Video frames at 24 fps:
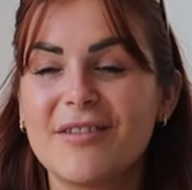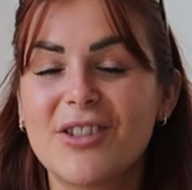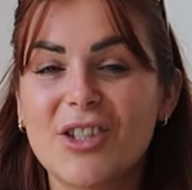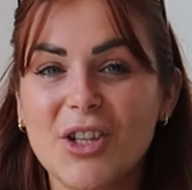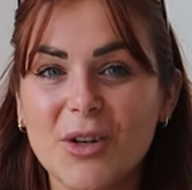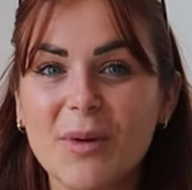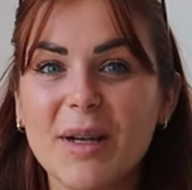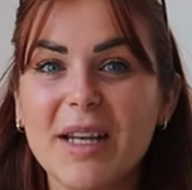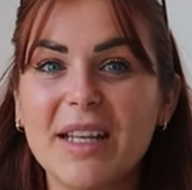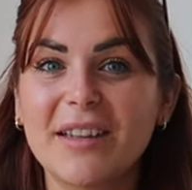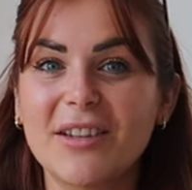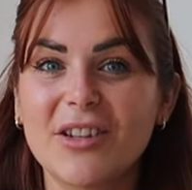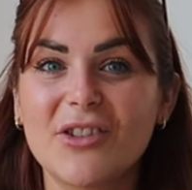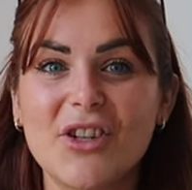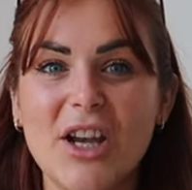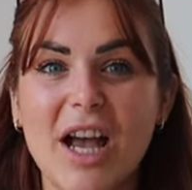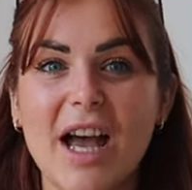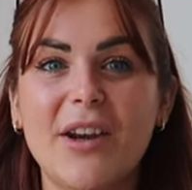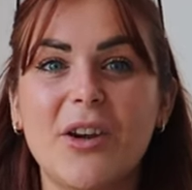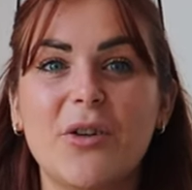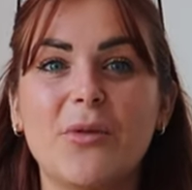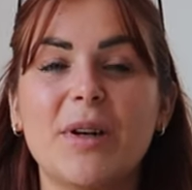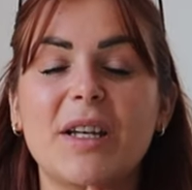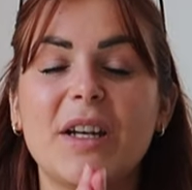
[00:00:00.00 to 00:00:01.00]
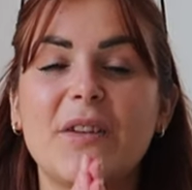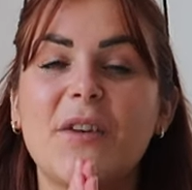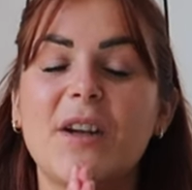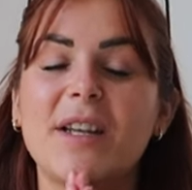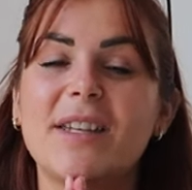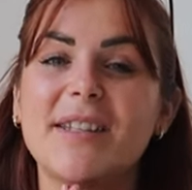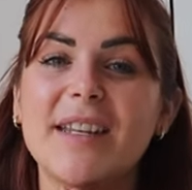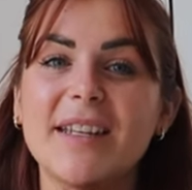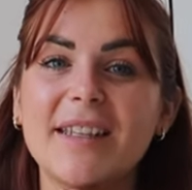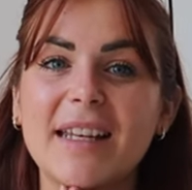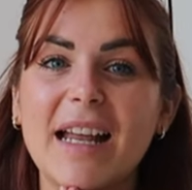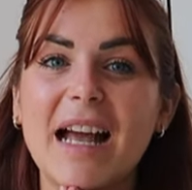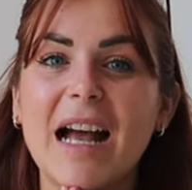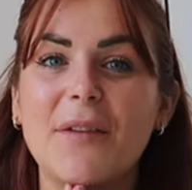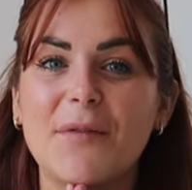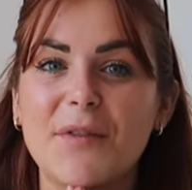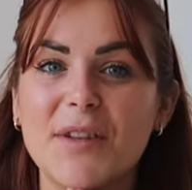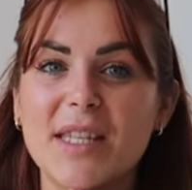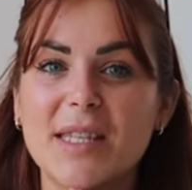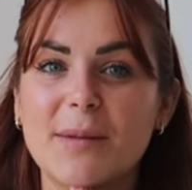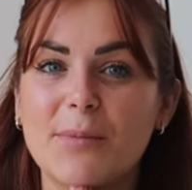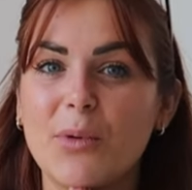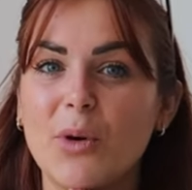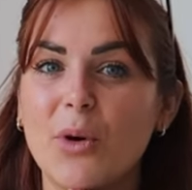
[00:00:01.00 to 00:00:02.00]
doing the channel and if I didn't have
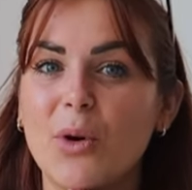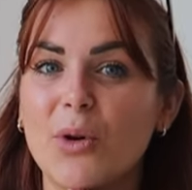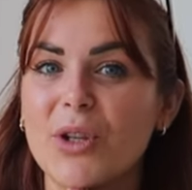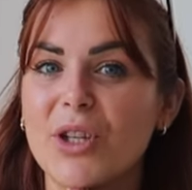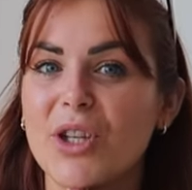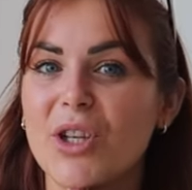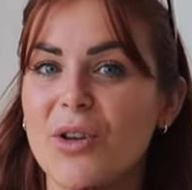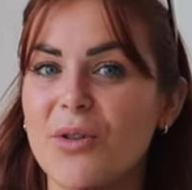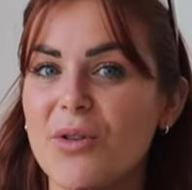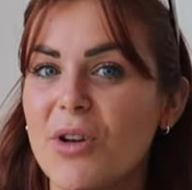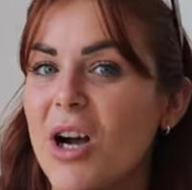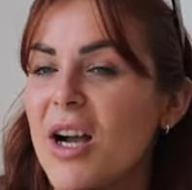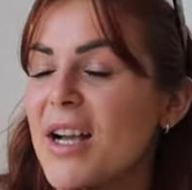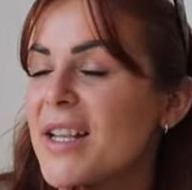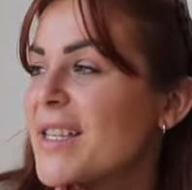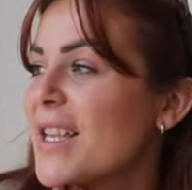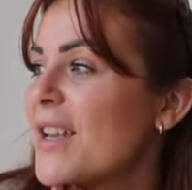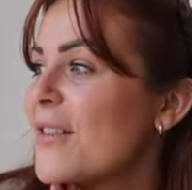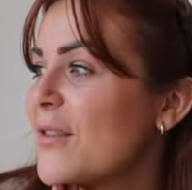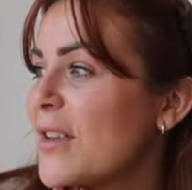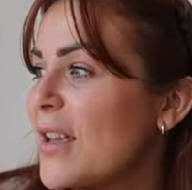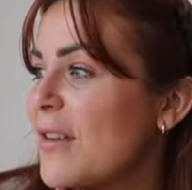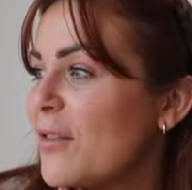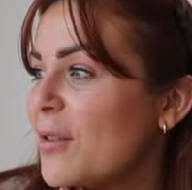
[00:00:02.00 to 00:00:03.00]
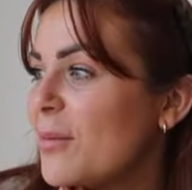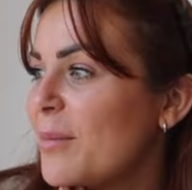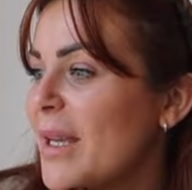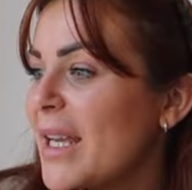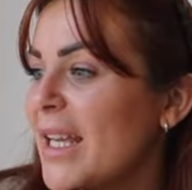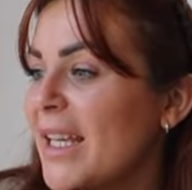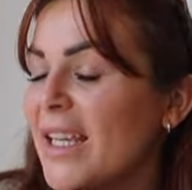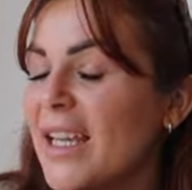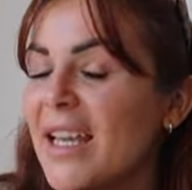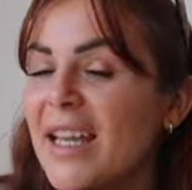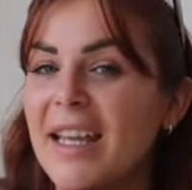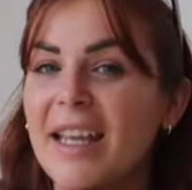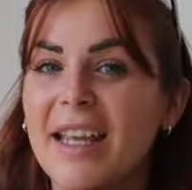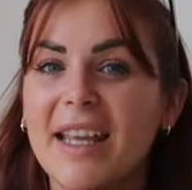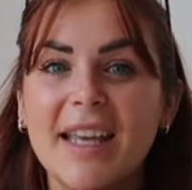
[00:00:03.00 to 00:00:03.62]
the support that you guys have given me.